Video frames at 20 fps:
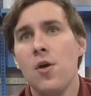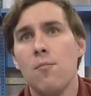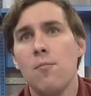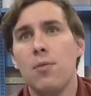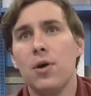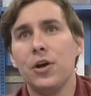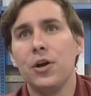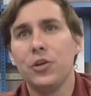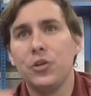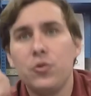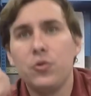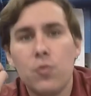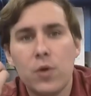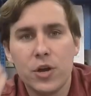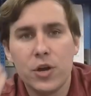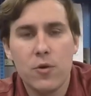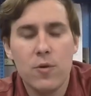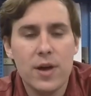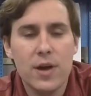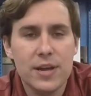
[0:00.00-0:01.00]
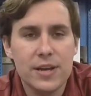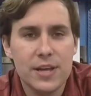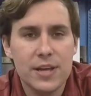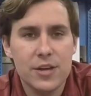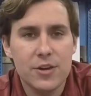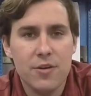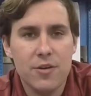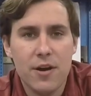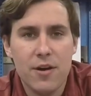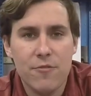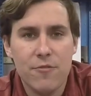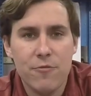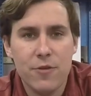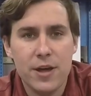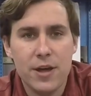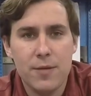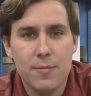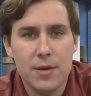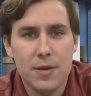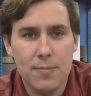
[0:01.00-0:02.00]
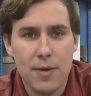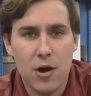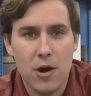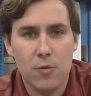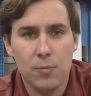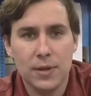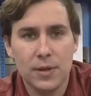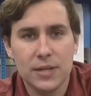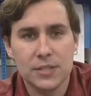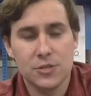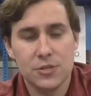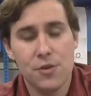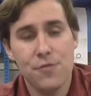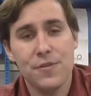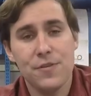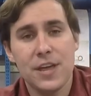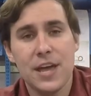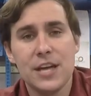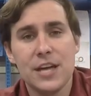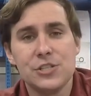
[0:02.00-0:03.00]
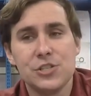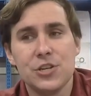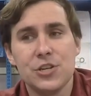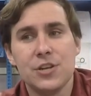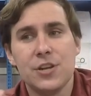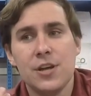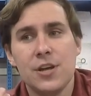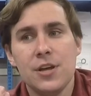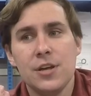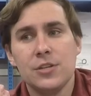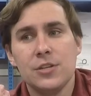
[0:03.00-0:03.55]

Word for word: but you want to go ahead and get your Airframe and Power Plant certification